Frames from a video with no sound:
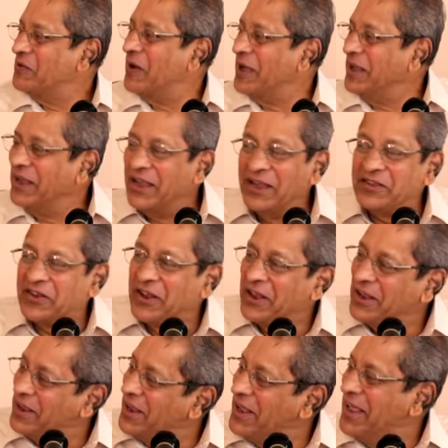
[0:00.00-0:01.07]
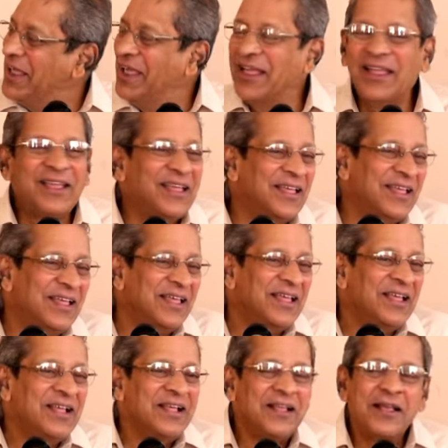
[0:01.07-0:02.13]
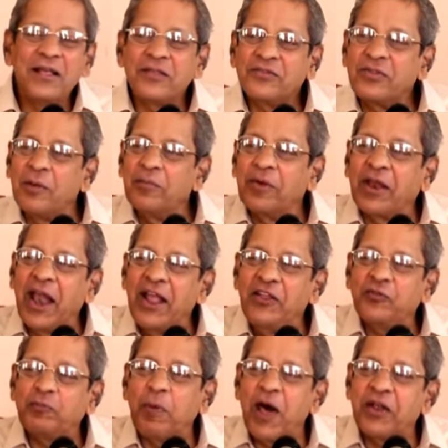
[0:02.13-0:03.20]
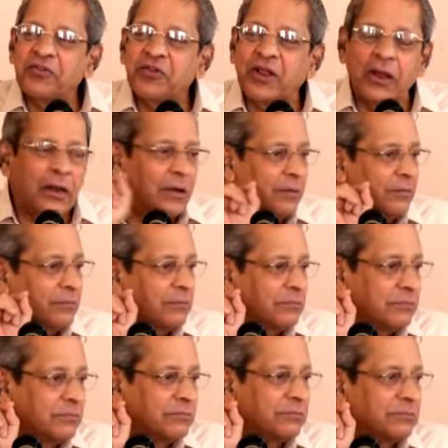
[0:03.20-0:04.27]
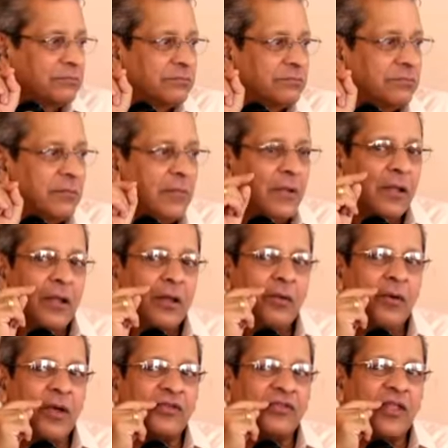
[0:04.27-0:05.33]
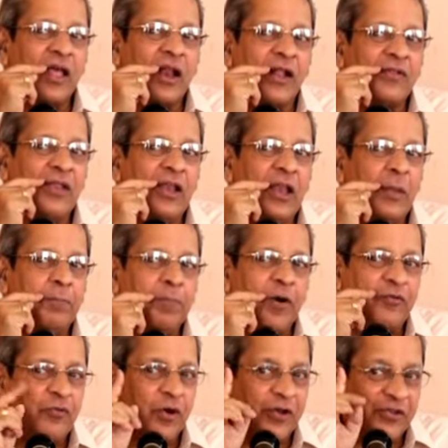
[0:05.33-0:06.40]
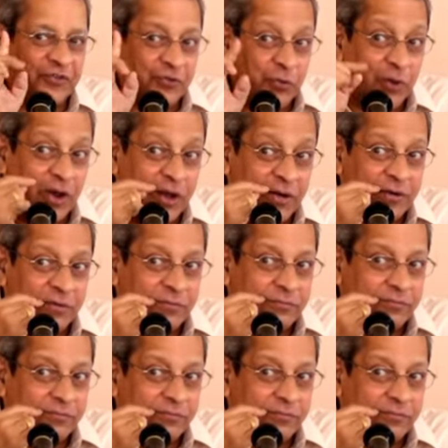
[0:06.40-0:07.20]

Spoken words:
While eating, some rice particle was there on the lip of one student.